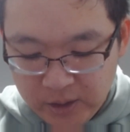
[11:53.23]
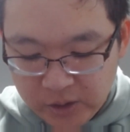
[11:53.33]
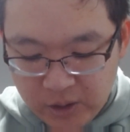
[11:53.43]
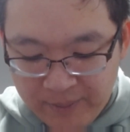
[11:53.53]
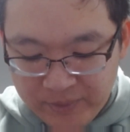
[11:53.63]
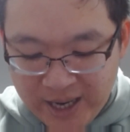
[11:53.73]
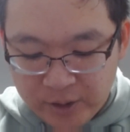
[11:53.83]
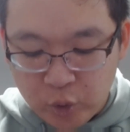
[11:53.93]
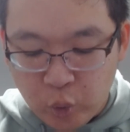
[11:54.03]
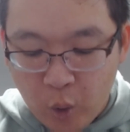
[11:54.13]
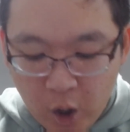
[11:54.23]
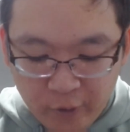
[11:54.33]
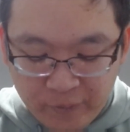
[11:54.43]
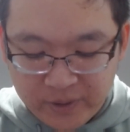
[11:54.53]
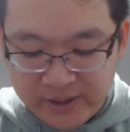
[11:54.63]
So I'm down
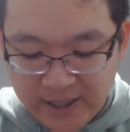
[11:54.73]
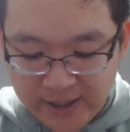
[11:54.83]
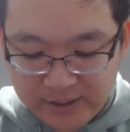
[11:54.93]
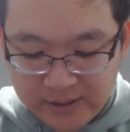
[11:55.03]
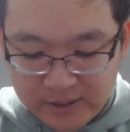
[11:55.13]
12%